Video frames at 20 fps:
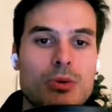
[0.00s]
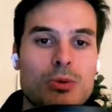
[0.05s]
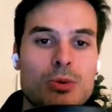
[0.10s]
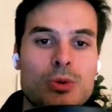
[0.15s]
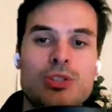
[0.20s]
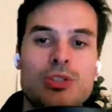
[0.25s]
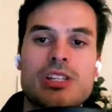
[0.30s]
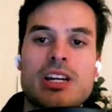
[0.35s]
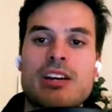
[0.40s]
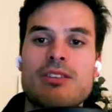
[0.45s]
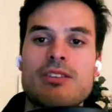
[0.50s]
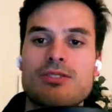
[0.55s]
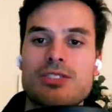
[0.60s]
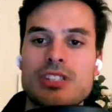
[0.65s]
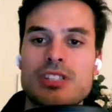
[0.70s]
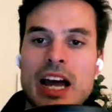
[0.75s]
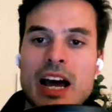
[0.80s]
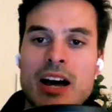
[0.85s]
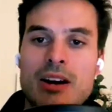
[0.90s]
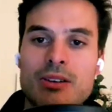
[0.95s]
was kind of
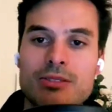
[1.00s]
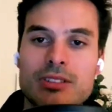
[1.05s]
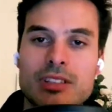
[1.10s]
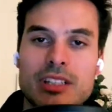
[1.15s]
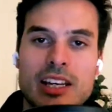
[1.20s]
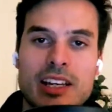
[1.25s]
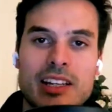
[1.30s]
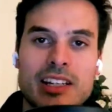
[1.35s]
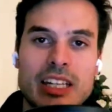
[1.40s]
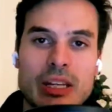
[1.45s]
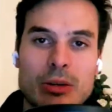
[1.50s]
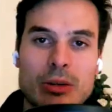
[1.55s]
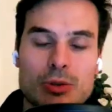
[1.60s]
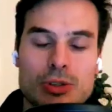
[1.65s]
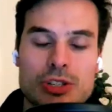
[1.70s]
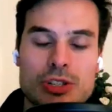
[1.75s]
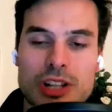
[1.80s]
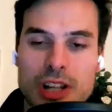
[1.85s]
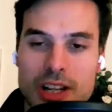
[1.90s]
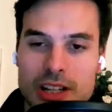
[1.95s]
sound, and it
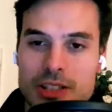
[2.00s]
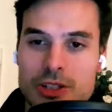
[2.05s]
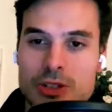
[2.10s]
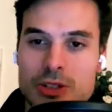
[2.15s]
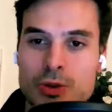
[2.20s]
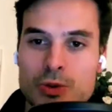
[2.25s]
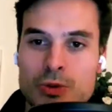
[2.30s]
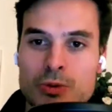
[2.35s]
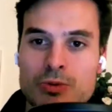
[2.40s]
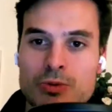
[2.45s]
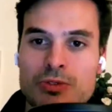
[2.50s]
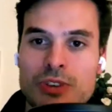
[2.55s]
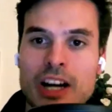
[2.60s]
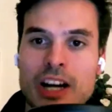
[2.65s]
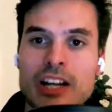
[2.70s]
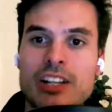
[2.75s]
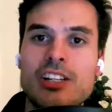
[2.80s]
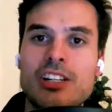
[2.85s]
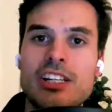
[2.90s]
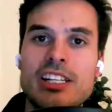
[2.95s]
was nice to
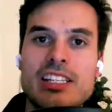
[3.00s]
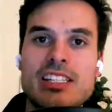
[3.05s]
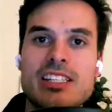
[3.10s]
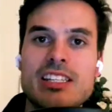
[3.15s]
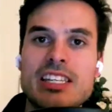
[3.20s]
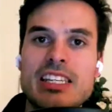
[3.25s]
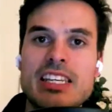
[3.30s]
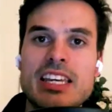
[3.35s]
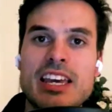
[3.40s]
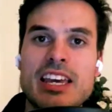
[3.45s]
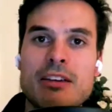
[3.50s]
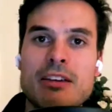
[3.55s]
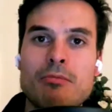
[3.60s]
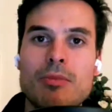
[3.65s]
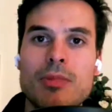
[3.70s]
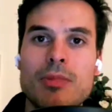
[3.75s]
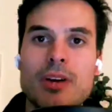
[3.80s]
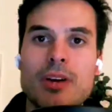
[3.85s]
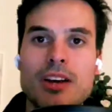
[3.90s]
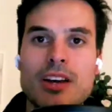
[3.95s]
finally see
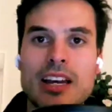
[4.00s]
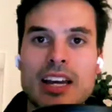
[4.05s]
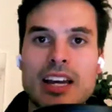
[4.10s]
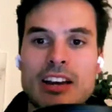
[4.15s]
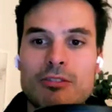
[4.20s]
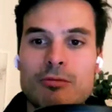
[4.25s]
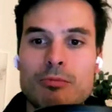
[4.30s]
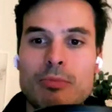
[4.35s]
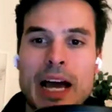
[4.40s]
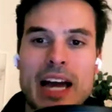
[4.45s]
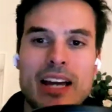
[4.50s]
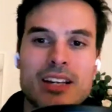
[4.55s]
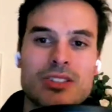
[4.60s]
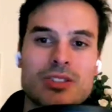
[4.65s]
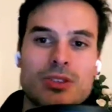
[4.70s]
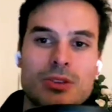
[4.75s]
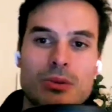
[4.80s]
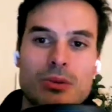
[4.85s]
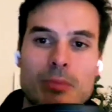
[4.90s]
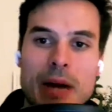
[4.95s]
him kind of back
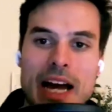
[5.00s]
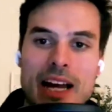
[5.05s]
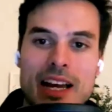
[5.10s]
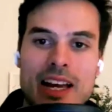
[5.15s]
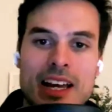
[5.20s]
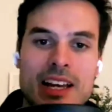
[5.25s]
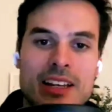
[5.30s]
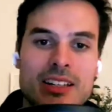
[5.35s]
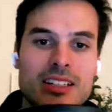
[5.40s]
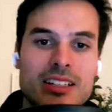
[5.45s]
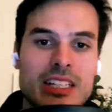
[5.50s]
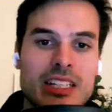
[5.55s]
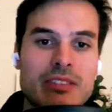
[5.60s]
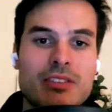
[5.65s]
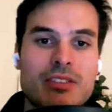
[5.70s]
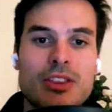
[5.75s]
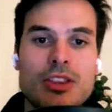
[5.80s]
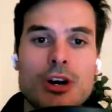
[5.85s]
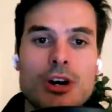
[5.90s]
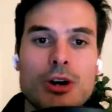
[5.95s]
to the backhand,
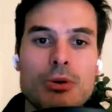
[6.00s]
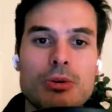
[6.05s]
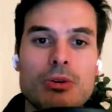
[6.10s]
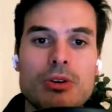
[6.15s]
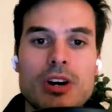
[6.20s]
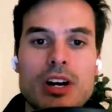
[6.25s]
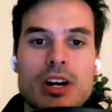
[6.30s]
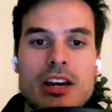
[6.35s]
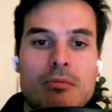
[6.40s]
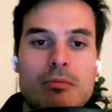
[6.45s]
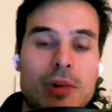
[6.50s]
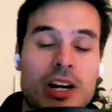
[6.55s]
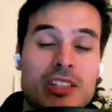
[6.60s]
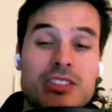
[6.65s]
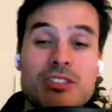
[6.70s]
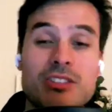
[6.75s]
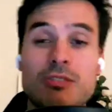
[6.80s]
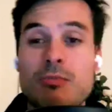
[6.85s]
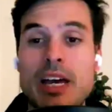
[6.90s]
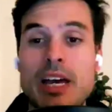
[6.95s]
even though it might
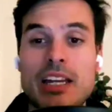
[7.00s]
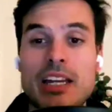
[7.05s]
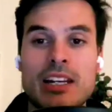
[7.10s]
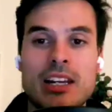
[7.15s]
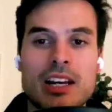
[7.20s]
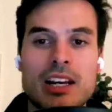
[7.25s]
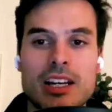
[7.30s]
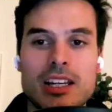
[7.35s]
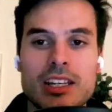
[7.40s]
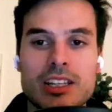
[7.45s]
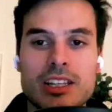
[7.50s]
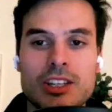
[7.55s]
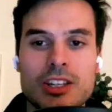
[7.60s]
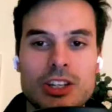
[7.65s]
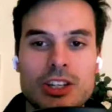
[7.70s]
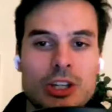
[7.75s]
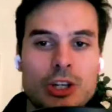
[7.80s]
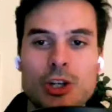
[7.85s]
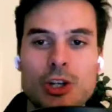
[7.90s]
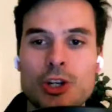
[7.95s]
have meant like
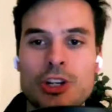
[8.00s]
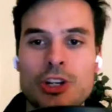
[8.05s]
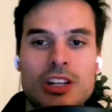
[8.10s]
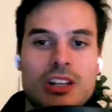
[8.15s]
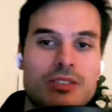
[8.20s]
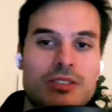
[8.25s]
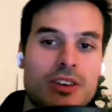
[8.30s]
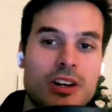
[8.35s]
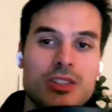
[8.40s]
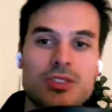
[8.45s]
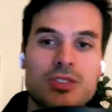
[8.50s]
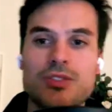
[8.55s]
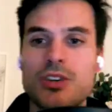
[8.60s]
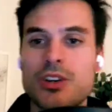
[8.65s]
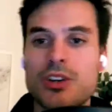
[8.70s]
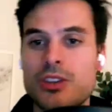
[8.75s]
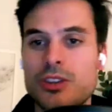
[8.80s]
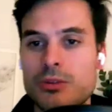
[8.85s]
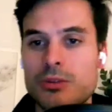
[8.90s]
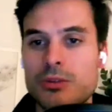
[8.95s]
he couldn't advance
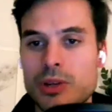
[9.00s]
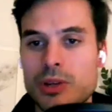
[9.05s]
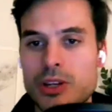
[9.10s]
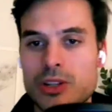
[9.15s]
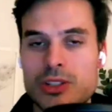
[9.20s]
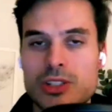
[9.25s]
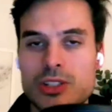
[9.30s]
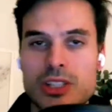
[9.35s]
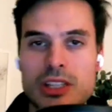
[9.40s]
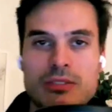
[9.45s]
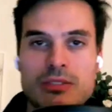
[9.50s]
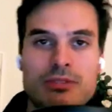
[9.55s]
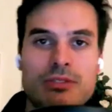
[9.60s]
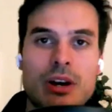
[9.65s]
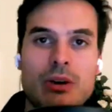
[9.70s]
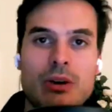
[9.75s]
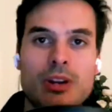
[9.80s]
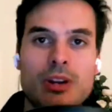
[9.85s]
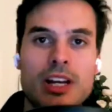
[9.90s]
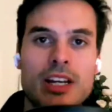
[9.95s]
further because he
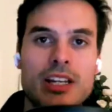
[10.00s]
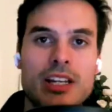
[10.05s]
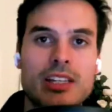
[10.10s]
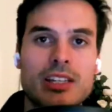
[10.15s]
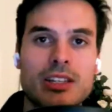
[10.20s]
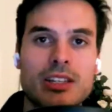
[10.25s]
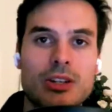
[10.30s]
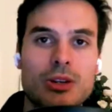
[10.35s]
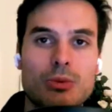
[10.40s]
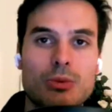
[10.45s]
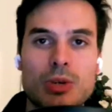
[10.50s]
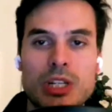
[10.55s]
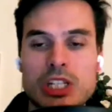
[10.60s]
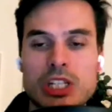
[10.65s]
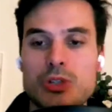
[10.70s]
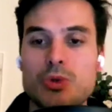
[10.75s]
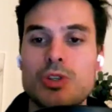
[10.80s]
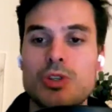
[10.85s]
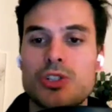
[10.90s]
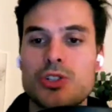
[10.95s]
felt like, when he
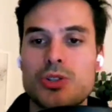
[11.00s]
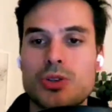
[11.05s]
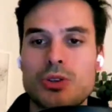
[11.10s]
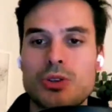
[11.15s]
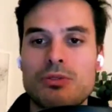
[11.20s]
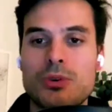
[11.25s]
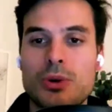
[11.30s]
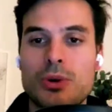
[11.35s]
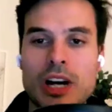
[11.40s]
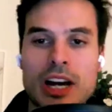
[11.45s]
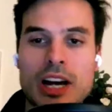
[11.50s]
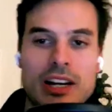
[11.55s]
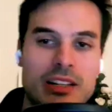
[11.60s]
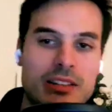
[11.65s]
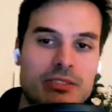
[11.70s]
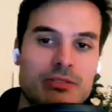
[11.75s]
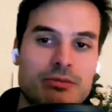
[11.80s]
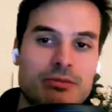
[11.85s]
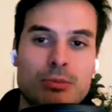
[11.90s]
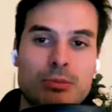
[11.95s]
switched to the forehand,
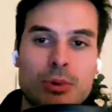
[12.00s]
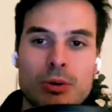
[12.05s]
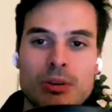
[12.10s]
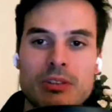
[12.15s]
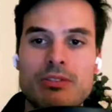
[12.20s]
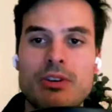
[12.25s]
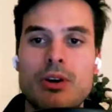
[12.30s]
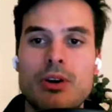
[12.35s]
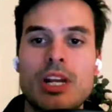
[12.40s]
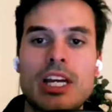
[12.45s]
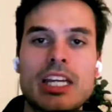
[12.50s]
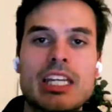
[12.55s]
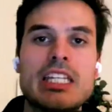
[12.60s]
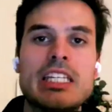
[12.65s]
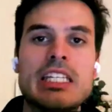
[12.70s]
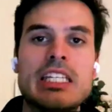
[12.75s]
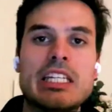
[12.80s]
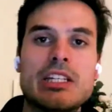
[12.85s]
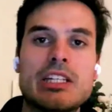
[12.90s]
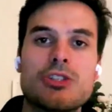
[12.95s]
he probably felt like he
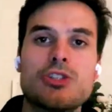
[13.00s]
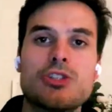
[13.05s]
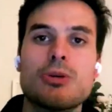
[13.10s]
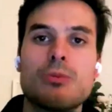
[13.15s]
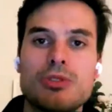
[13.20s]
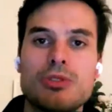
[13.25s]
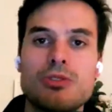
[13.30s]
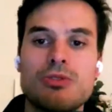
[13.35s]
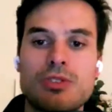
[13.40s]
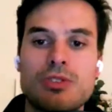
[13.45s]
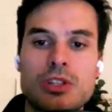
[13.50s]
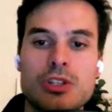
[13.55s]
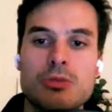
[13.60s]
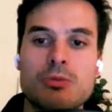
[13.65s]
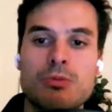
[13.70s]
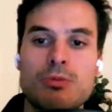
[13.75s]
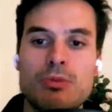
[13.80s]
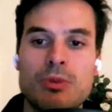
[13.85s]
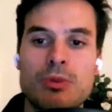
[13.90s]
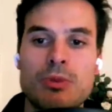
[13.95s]
needed someone to finish
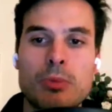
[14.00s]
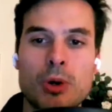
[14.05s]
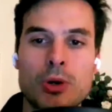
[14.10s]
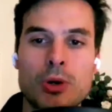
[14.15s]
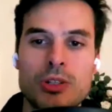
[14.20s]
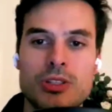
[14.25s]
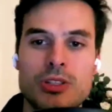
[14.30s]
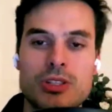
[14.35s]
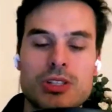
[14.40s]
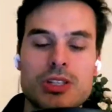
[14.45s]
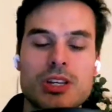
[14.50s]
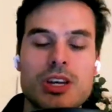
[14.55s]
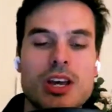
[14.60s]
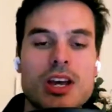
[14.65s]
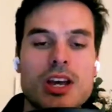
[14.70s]
the points